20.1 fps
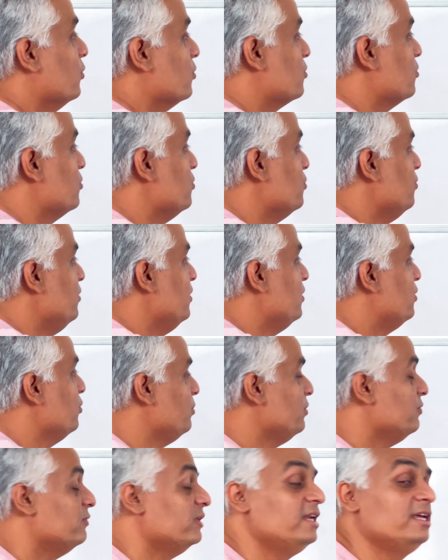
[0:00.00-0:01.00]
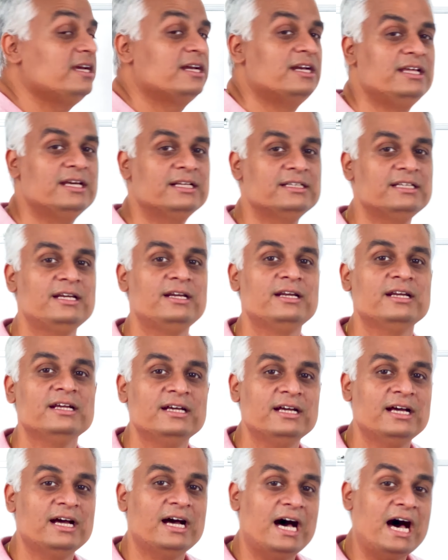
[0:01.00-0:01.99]
So you need to be very clear that
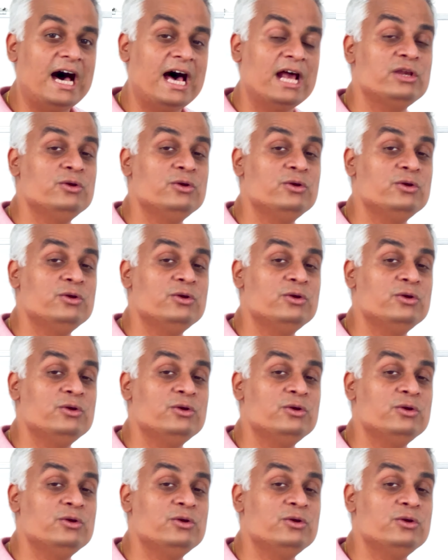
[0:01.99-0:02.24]
are